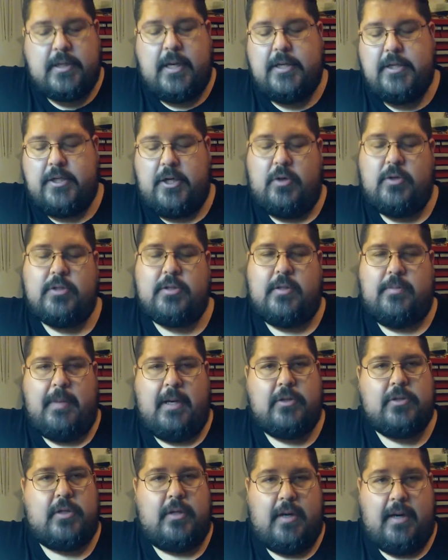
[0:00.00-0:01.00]
I chose the
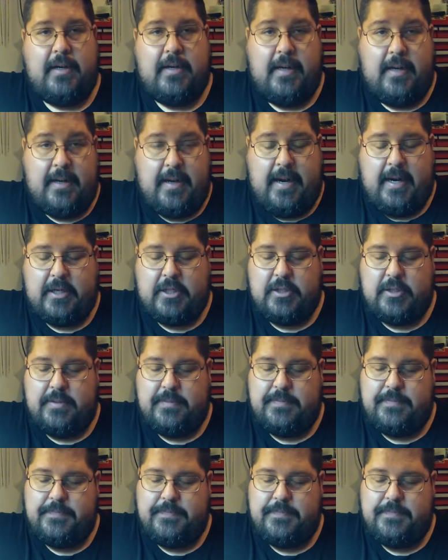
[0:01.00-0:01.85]
Mauser 98 action,